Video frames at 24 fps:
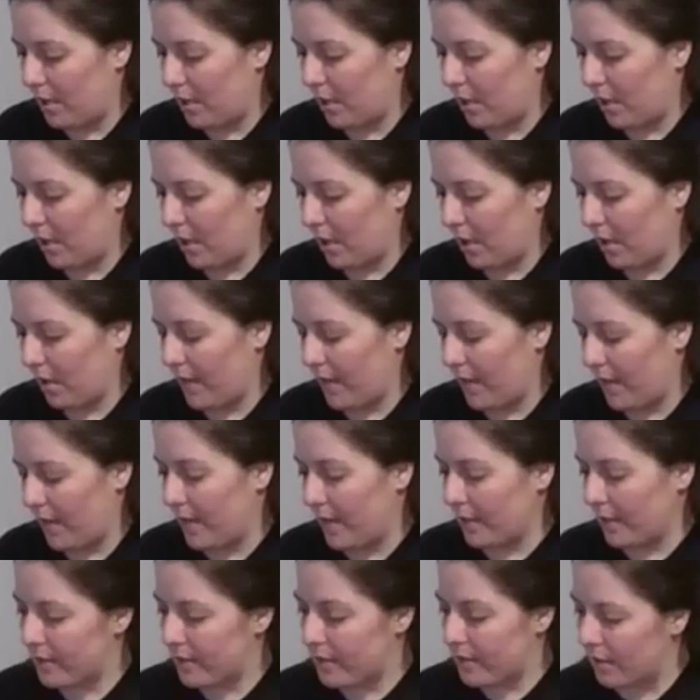on
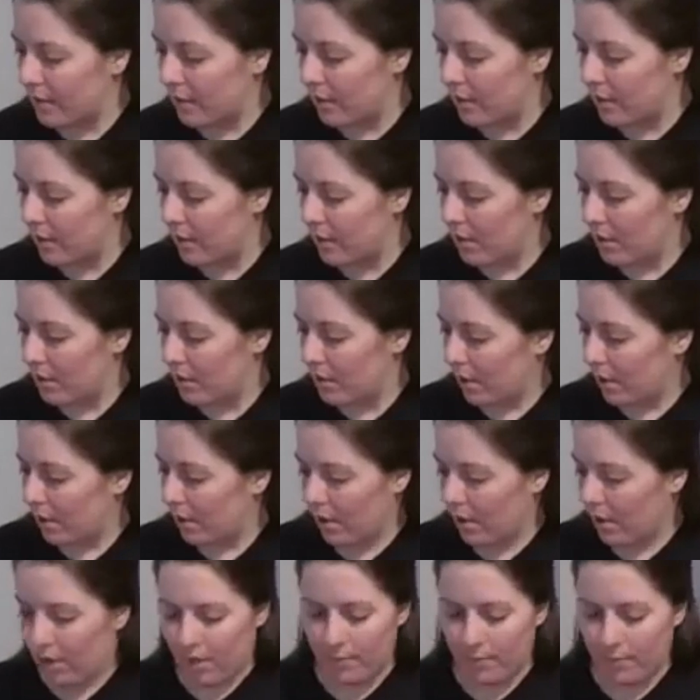this.
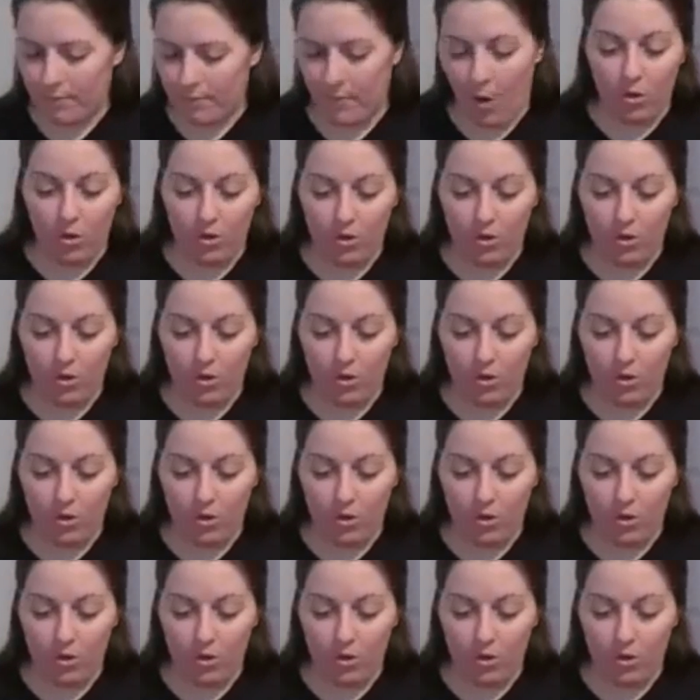All